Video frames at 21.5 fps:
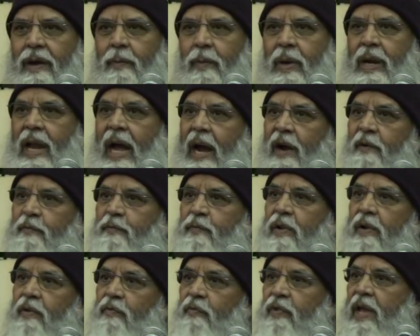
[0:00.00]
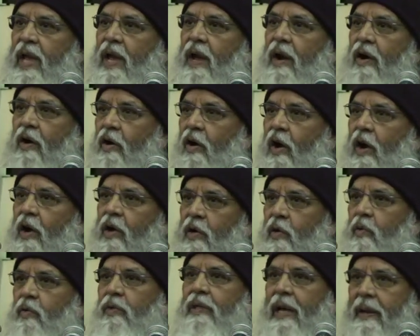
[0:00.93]
But after we have
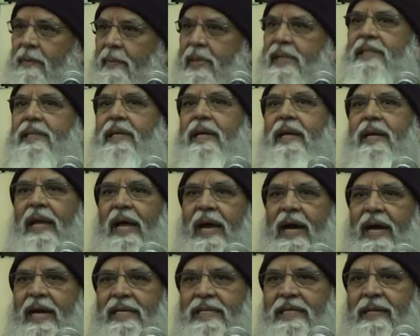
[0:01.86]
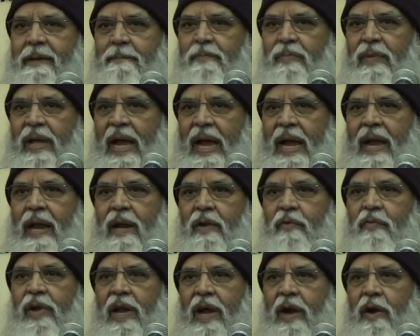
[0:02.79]
gone to the MSc class
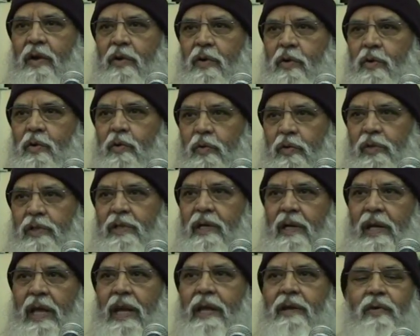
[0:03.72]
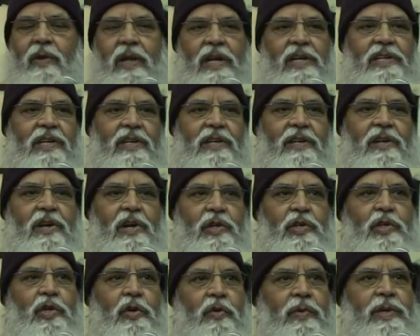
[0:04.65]
and we have to do the calculation,
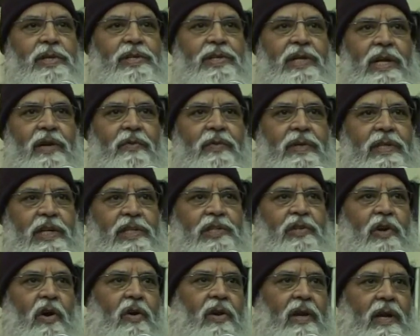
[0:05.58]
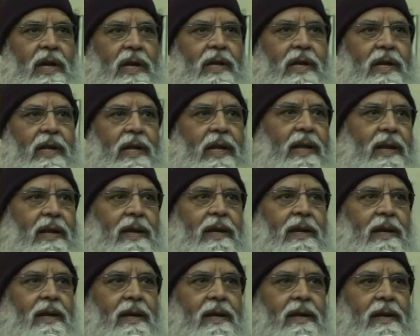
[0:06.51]
should we sit with a chocolate
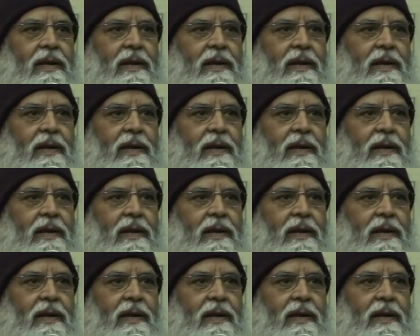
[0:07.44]
tin?